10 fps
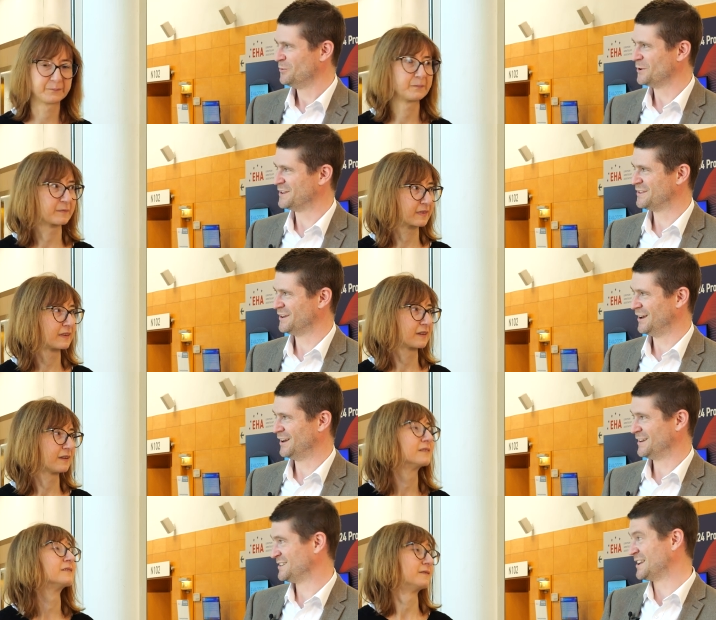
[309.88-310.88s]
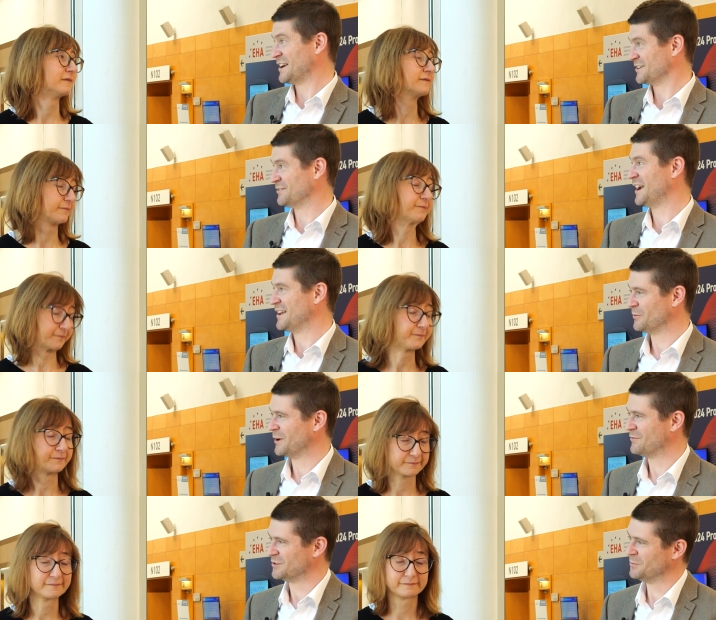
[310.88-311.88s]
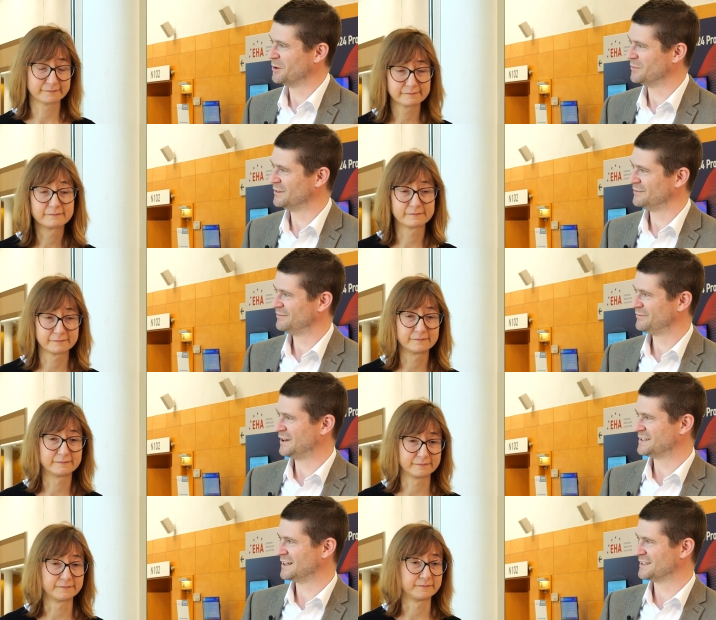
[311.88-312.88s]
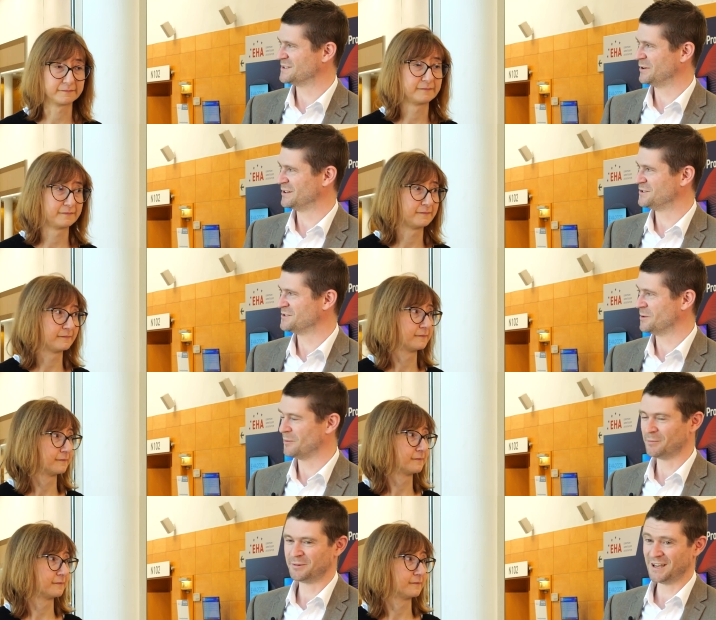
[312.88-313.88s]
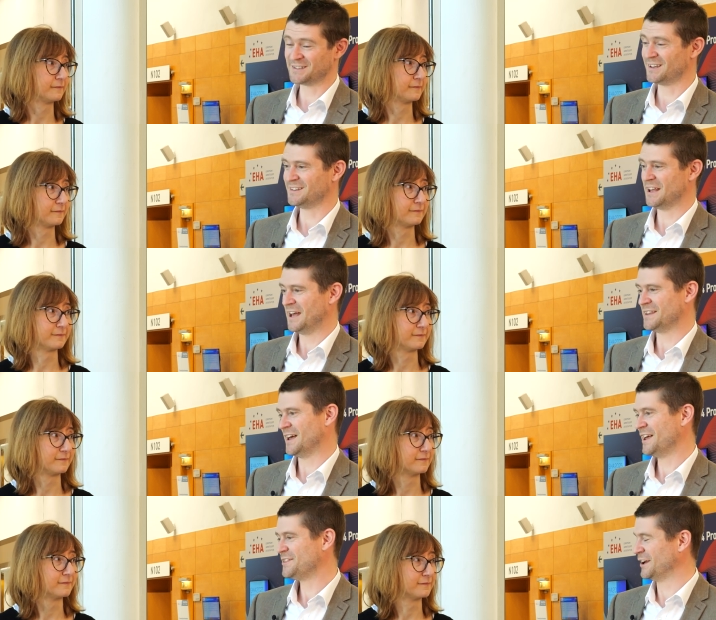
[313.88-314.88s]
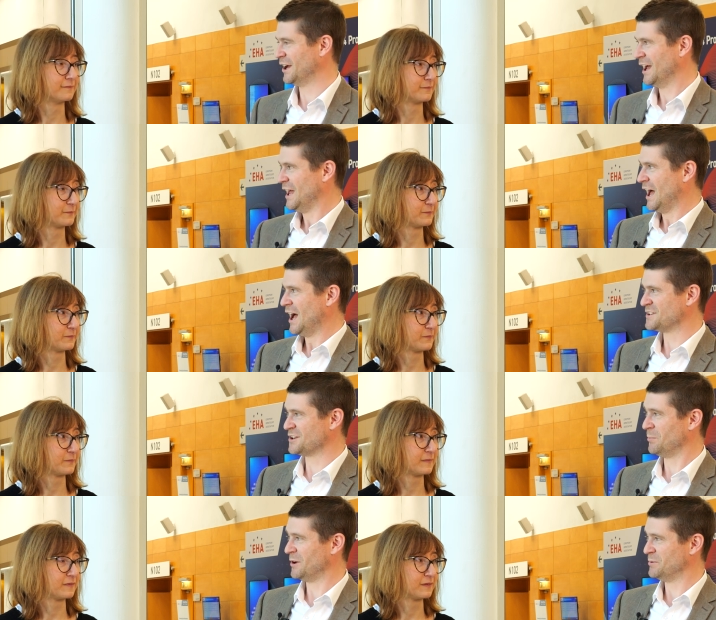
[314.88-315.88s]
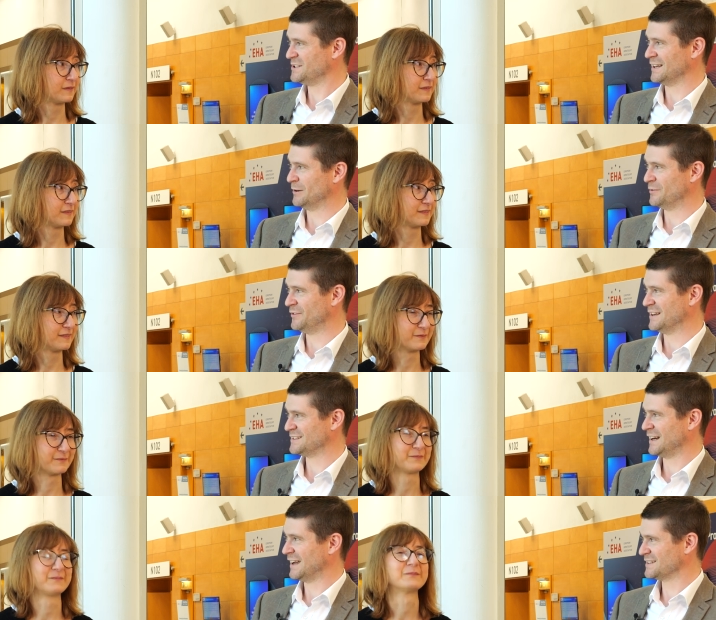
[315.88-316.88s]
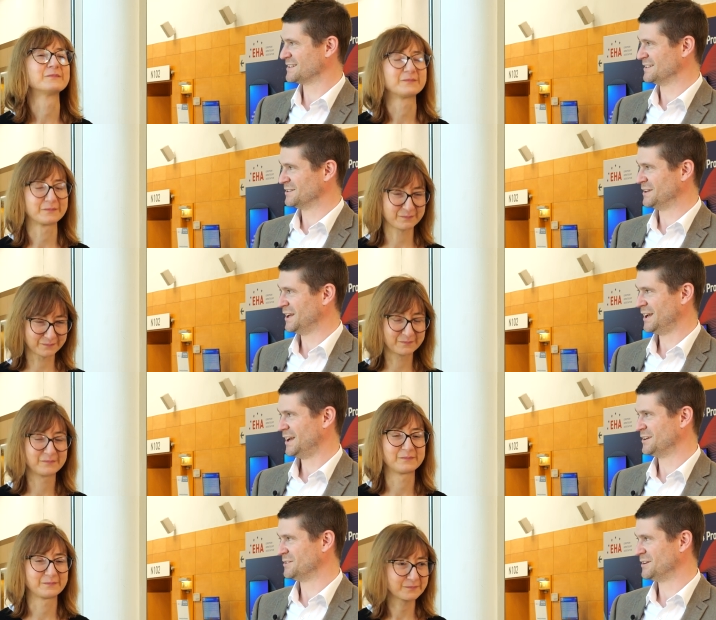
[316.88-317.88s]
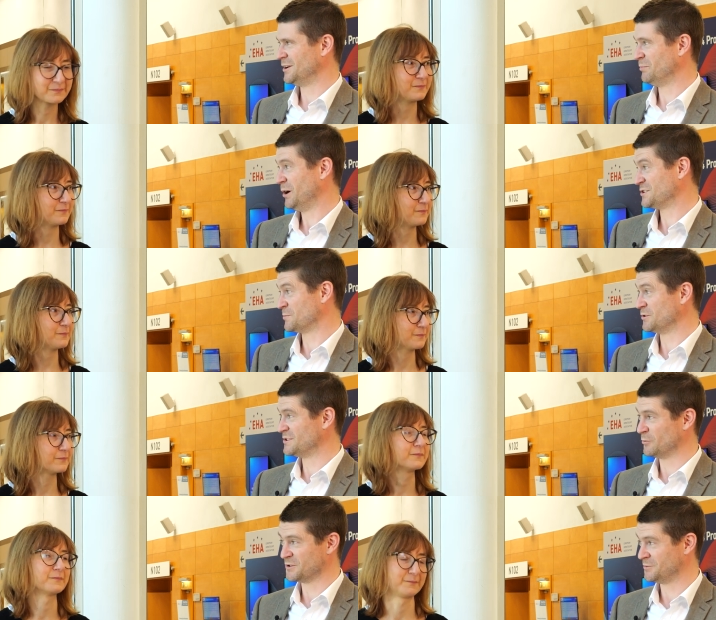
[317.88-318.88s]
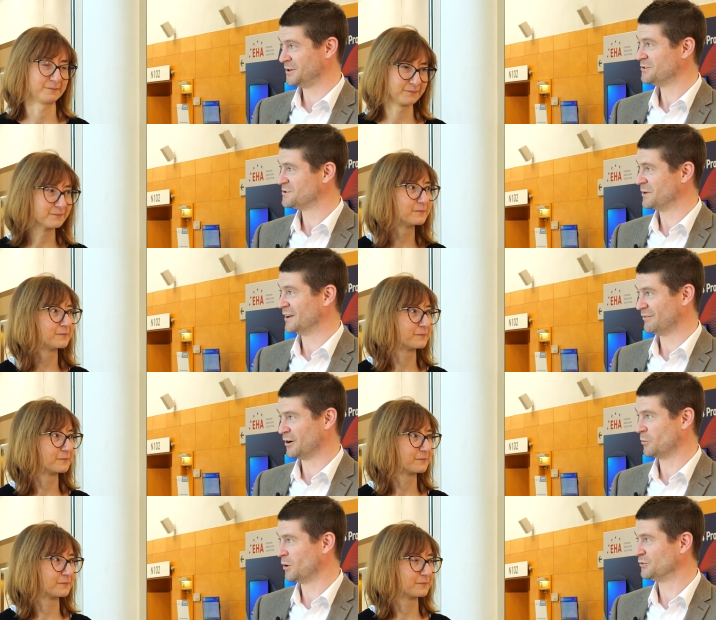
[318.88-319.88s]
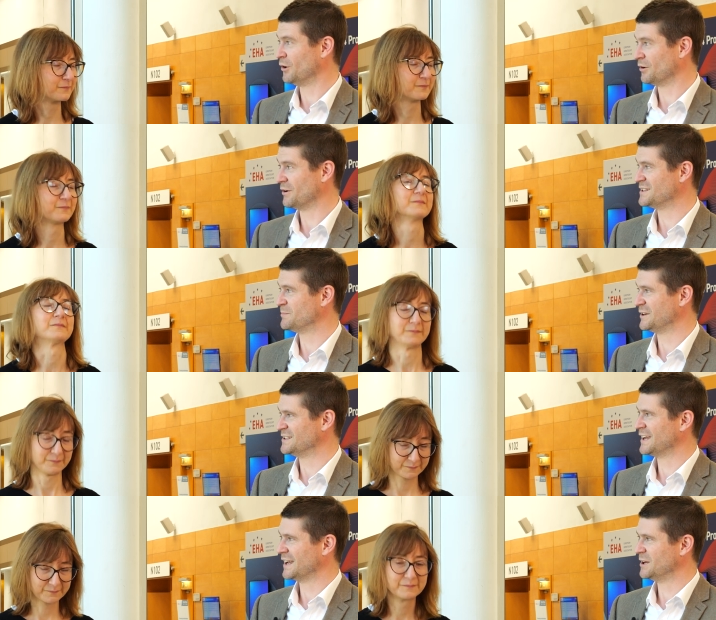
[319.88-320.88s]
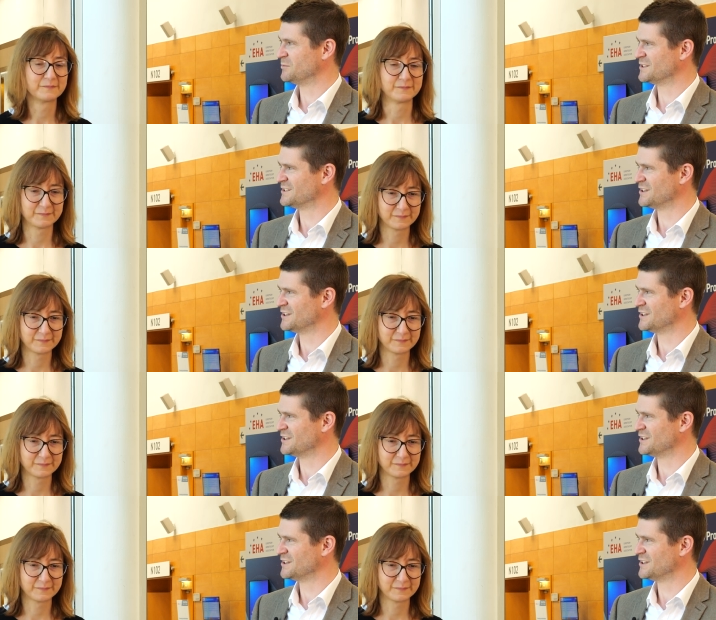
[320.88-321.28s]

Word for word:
Speaker 1: with uh, a standard of care that we have at the moment, venetoclax or Yes, I, I, I, think a doublet, particularly with venetoclax and, and, and pirtobrutinib, which we know to be a very well tolerated BTK inhibitor,